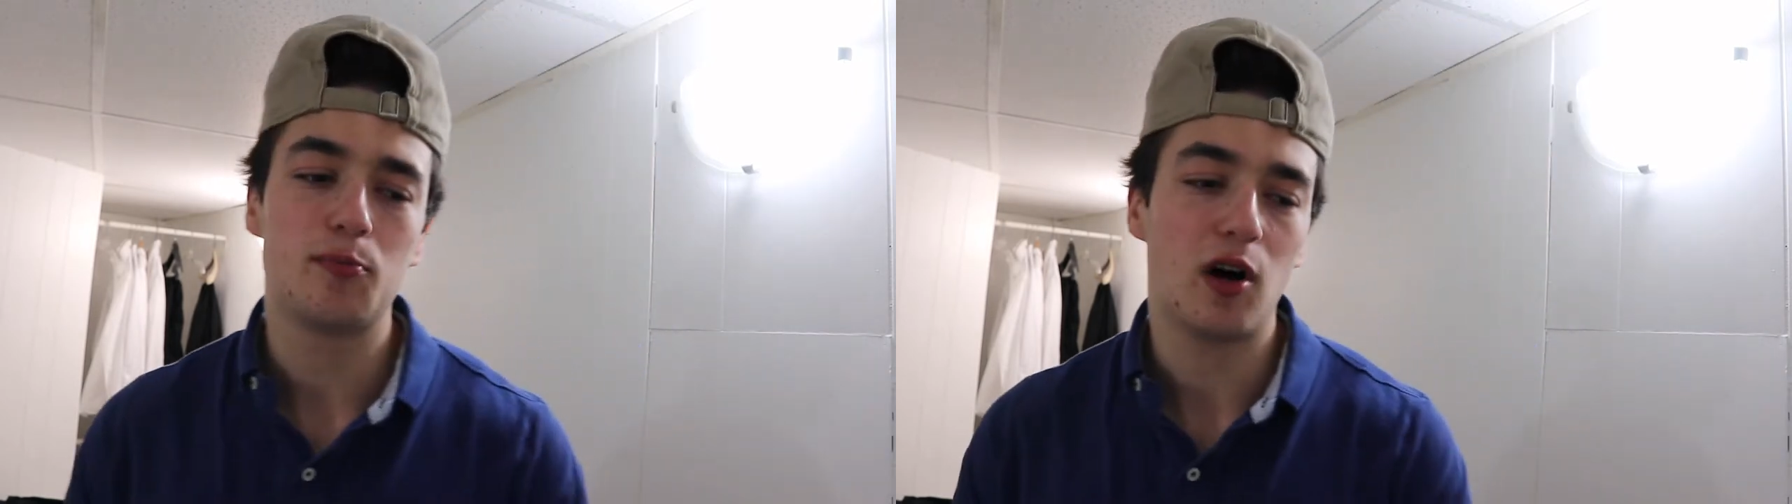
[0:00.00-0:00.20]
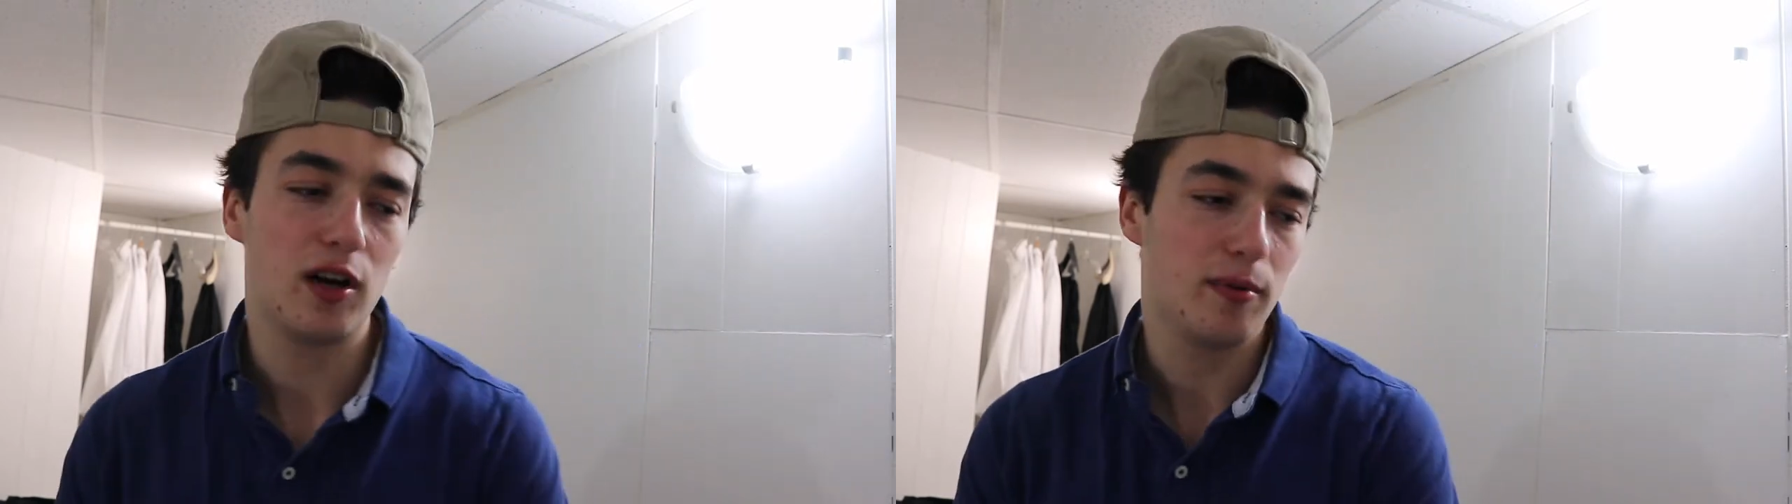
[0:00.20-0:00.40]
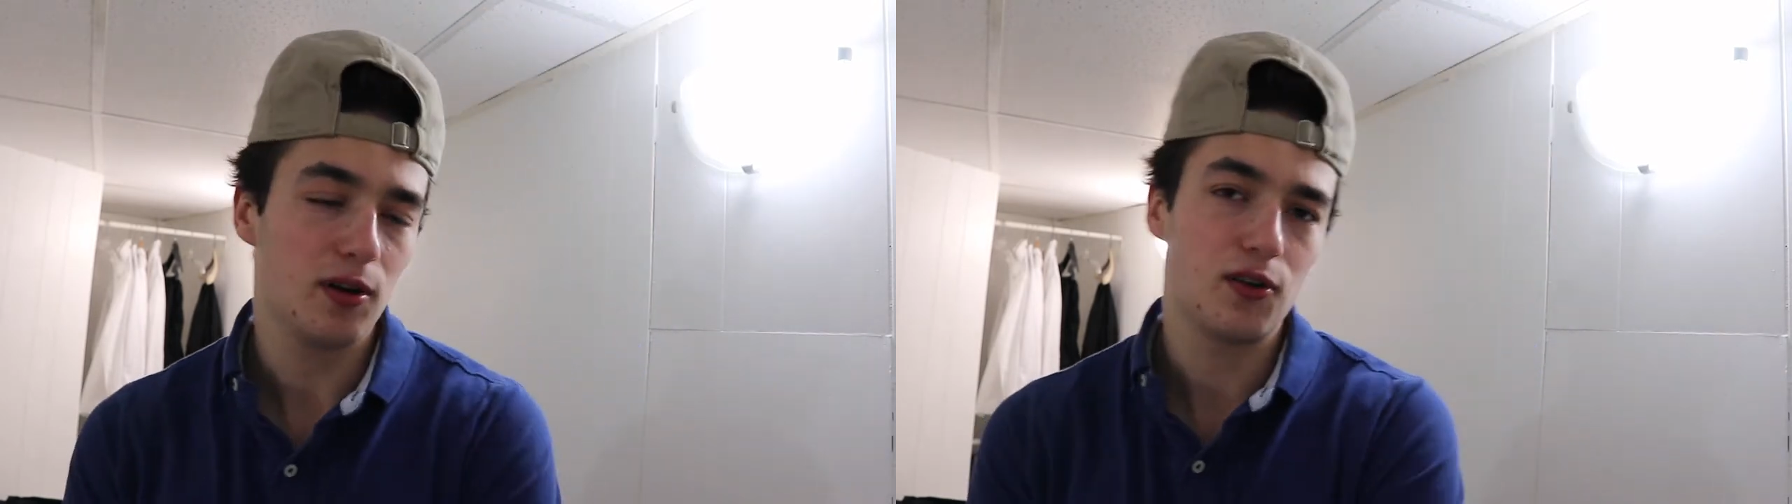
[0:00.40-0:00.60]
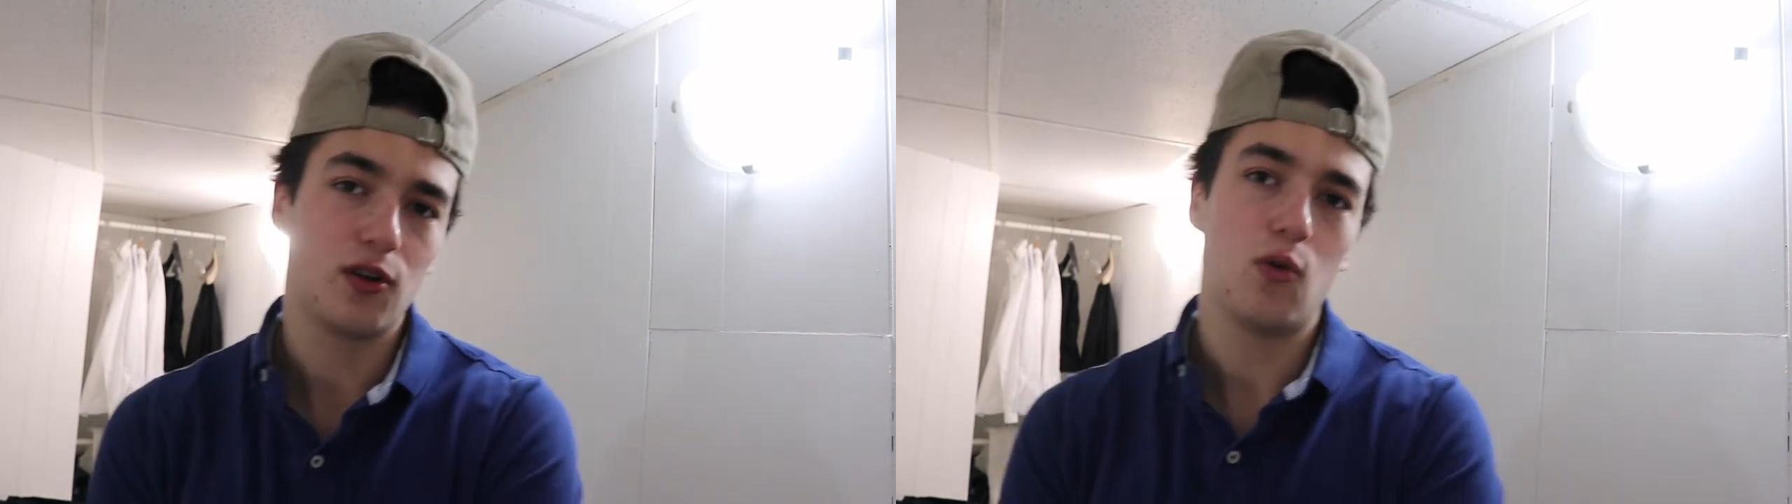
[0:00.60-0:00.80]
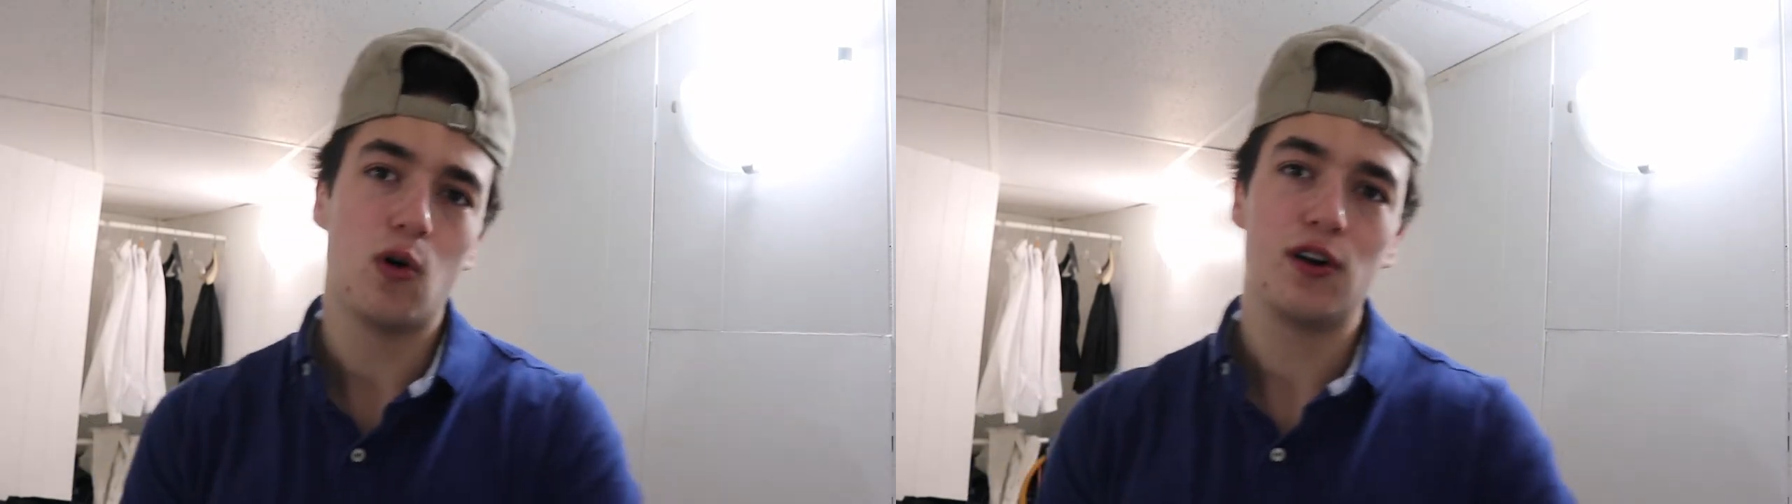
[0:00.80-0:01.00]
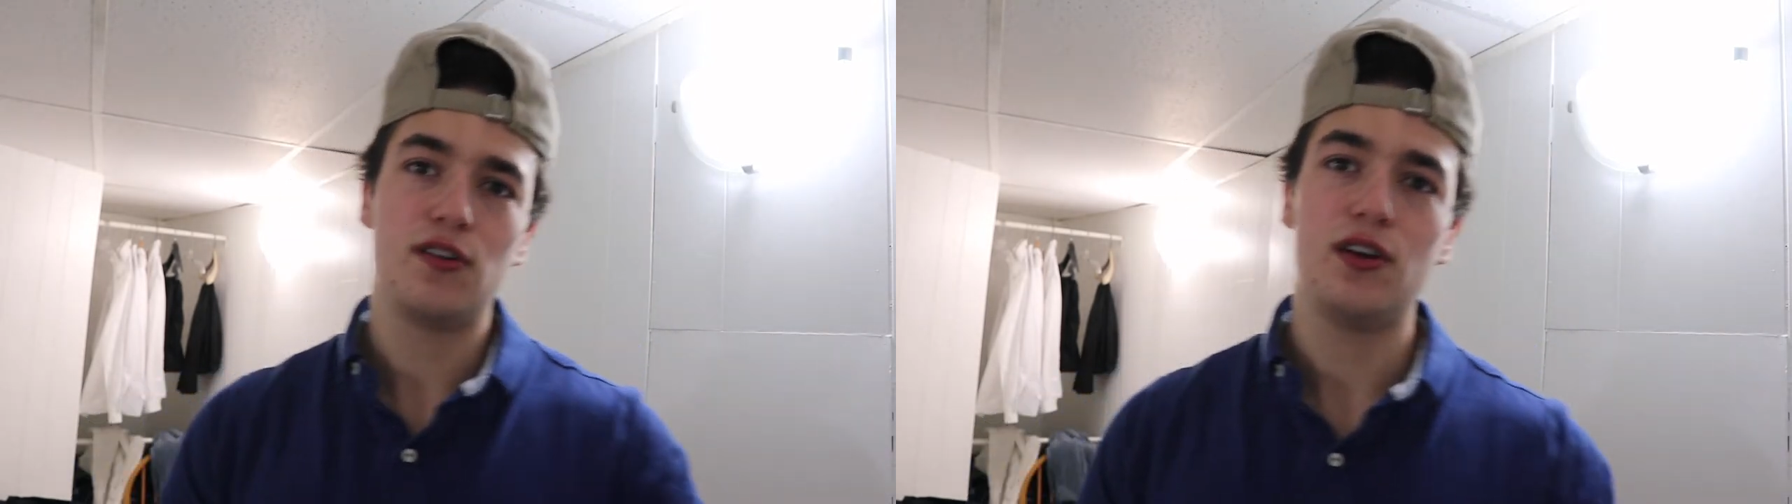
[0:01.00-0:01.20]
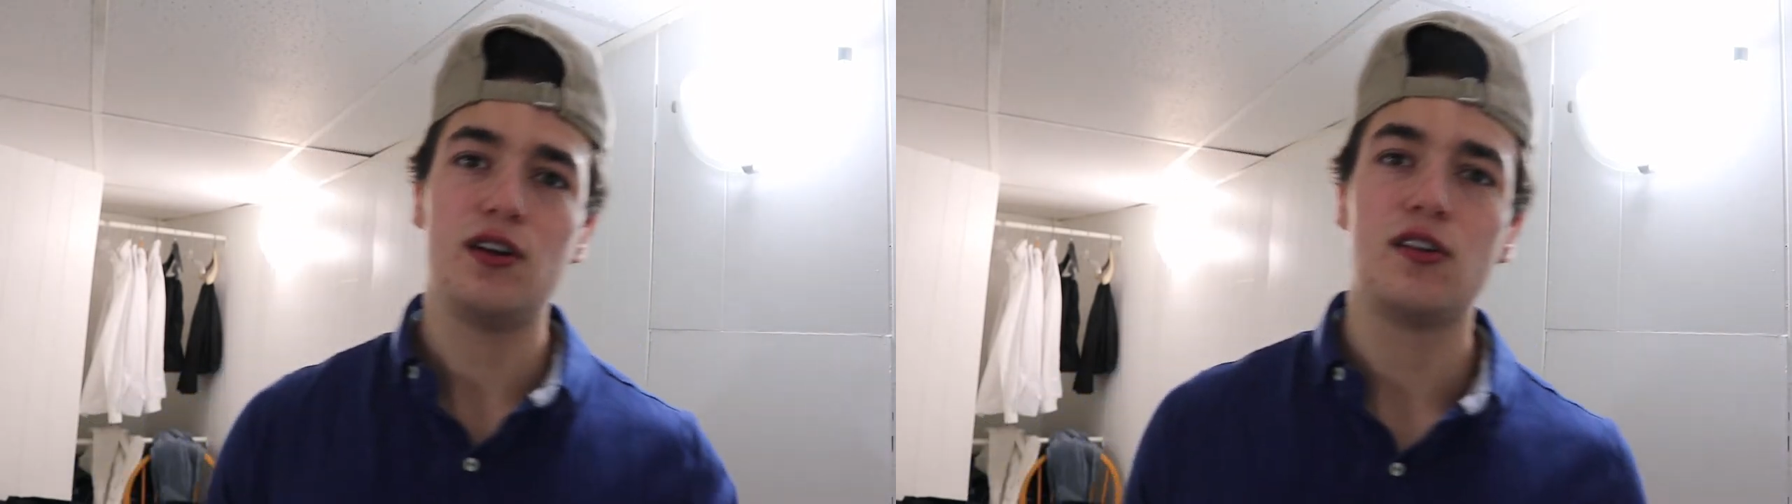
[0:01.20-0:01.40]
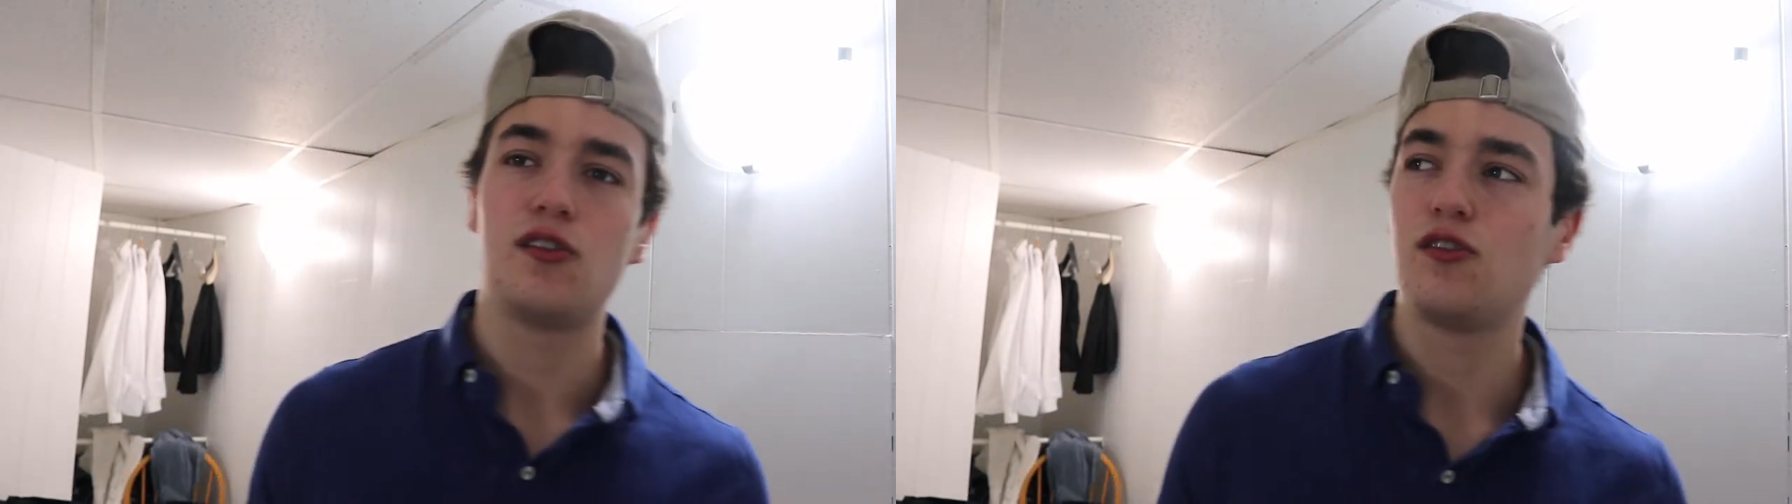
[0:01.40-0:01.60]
bodybuilder in quarantine.